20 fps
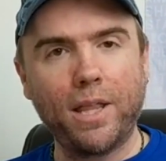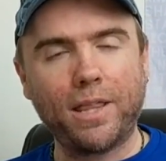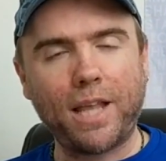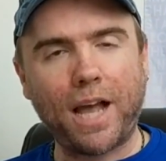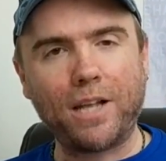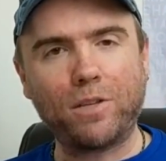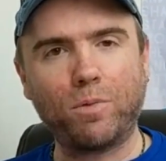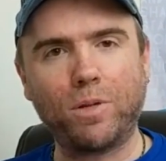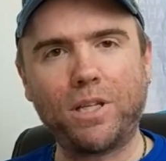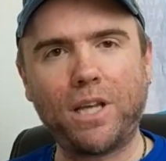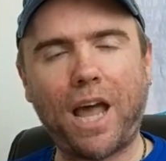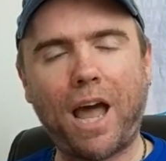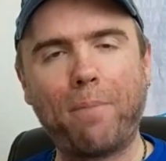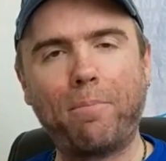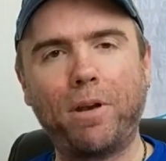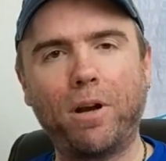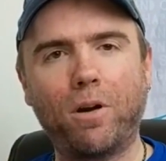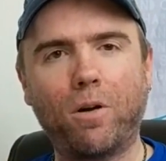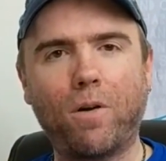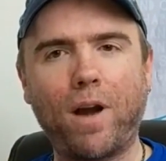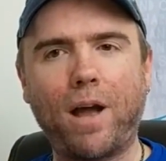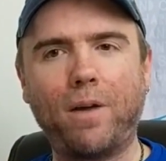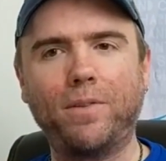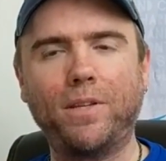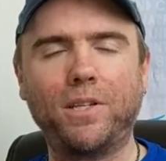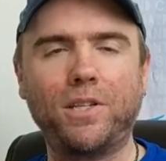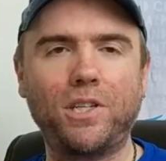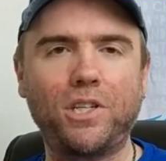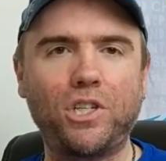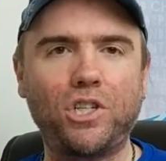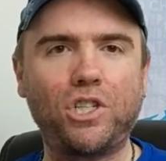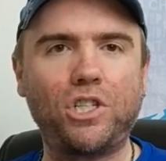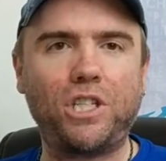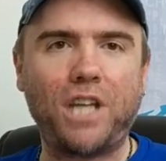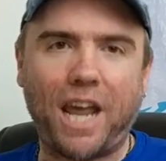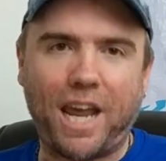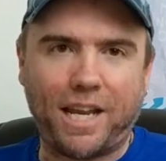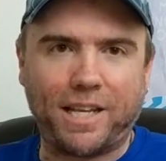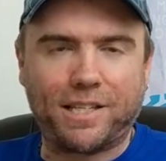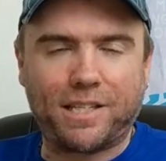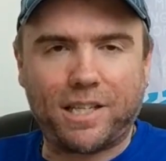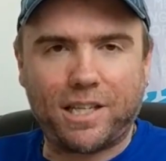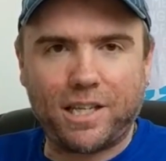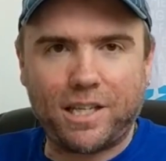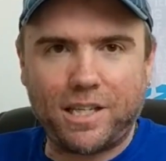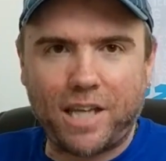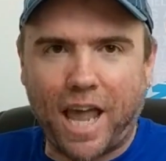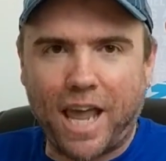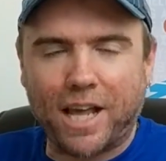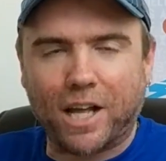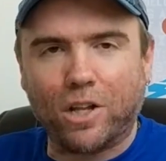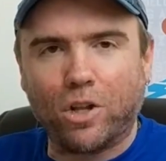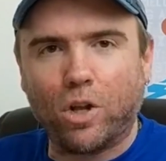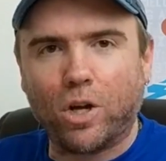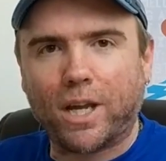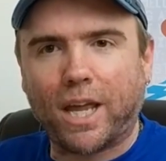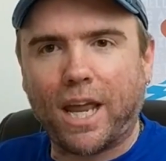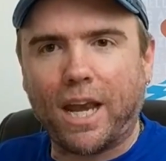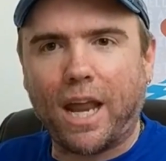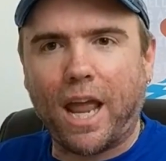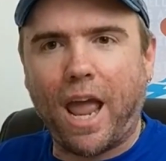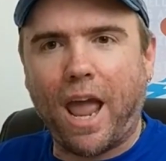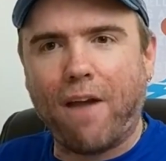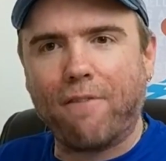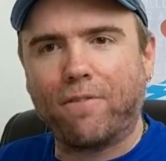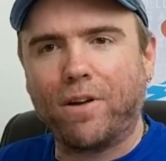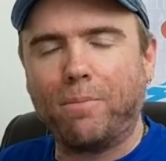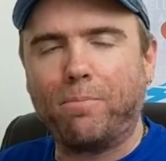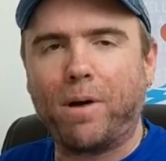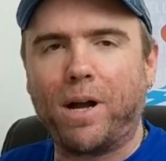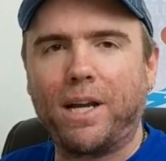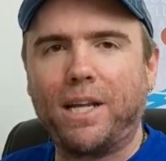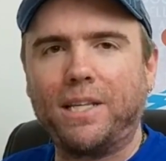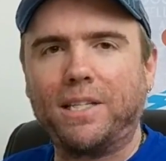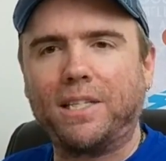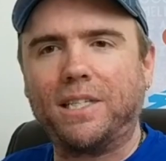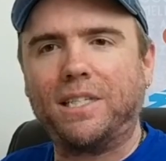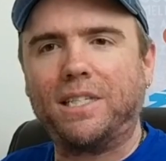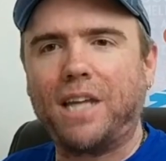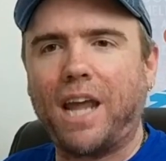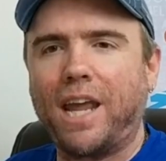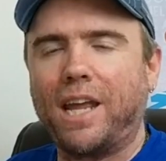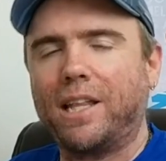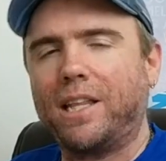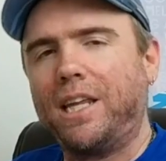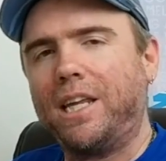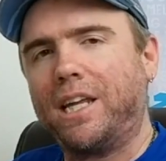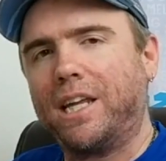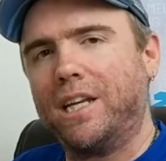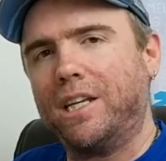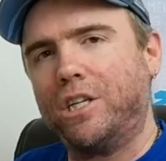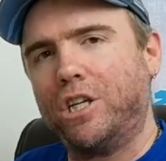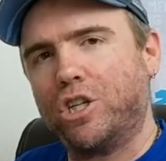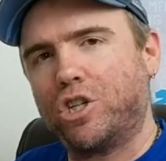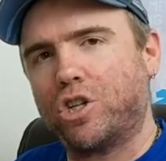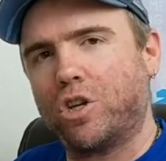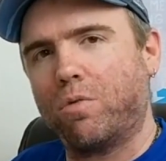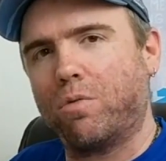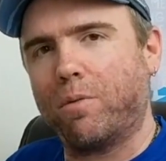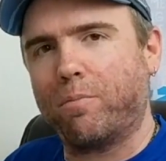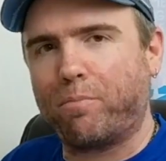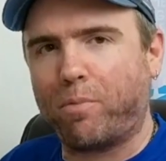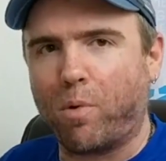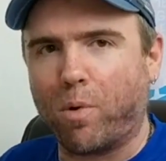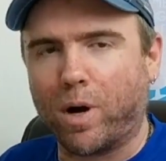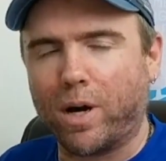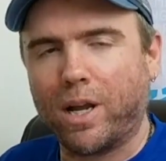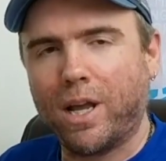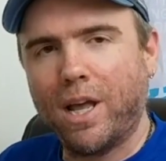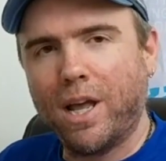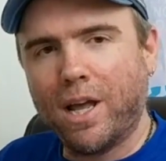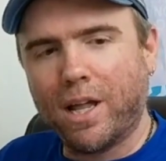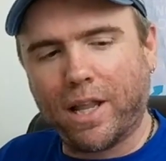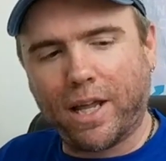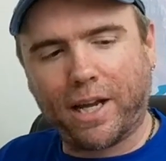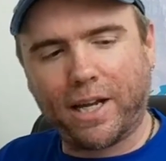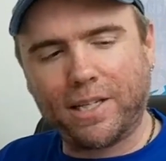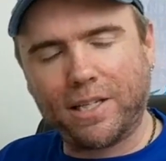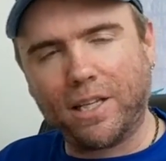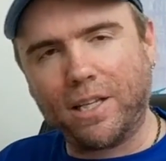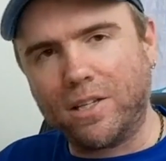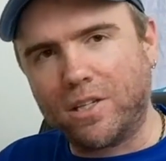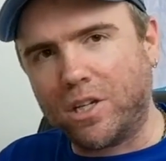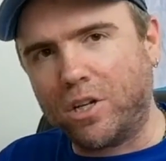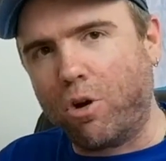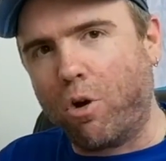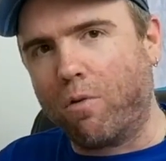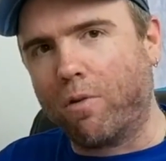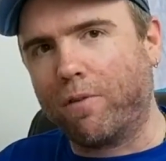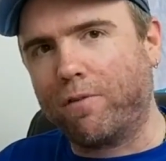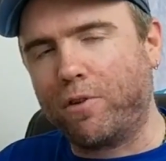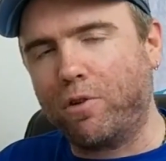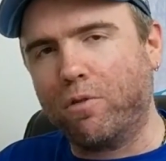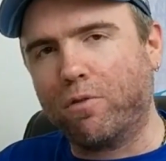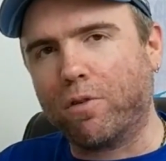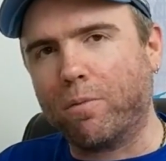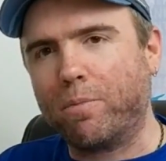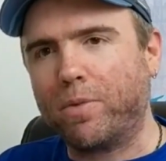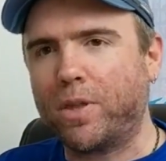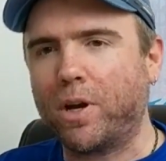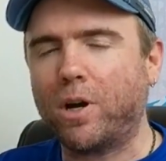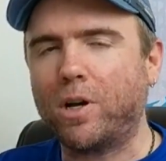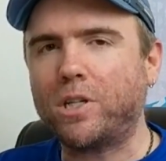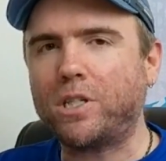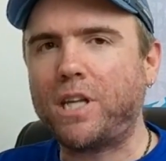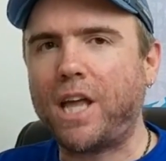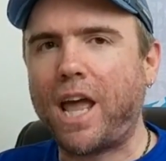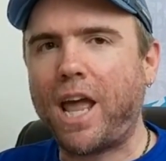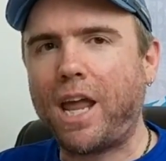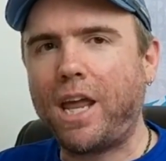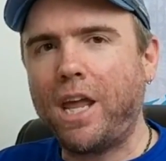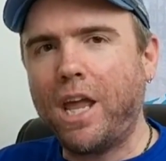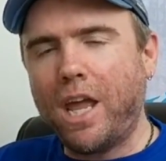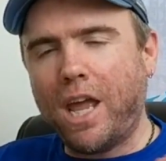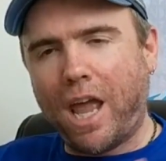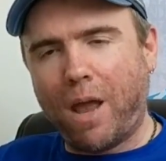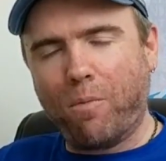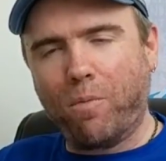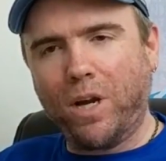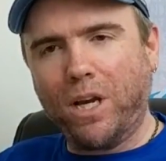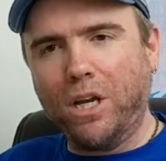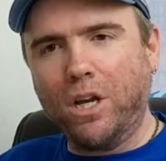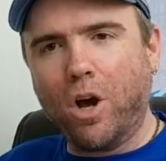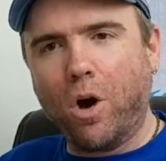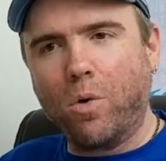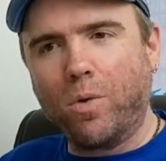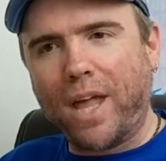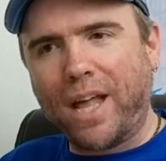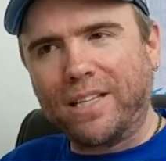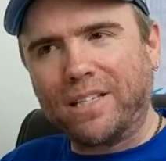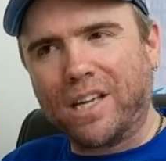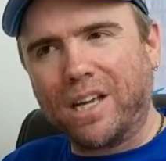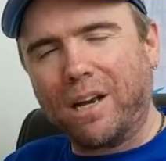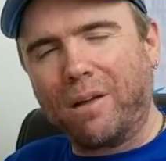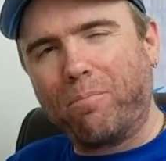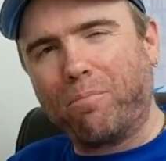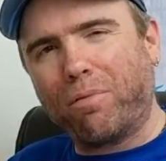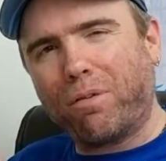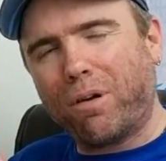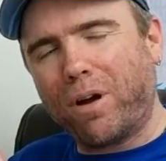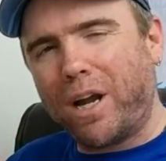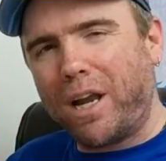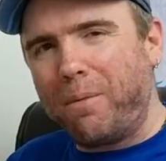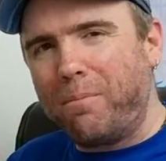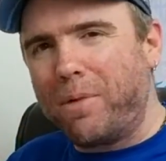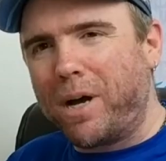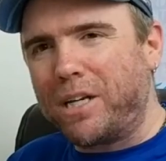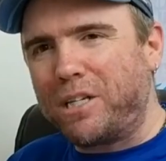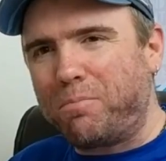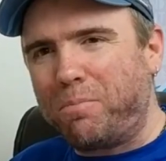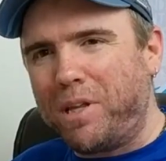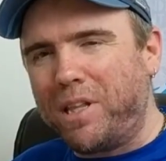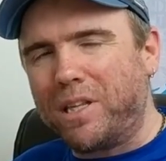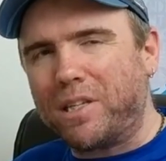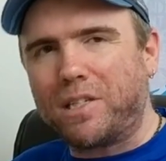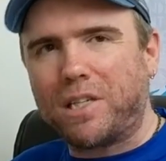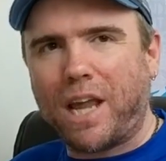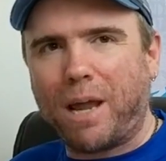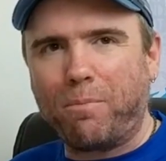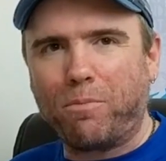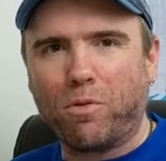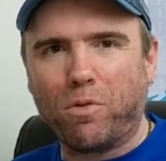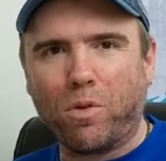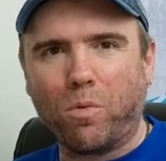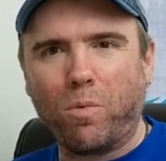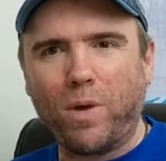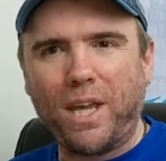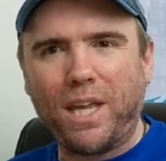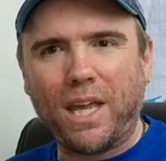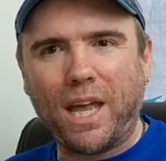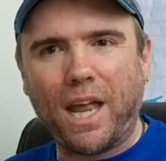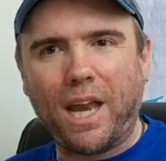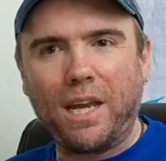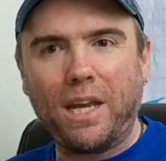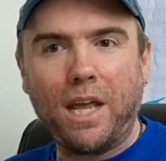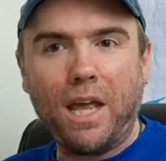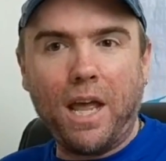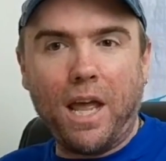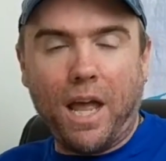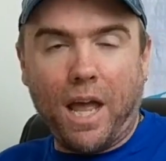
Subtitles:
That's what's happening around the state. Take a look at everybody's daily condition report. Like I said, this is an overview from Thursday, and we know that's going to pretty much be the same through the weekend.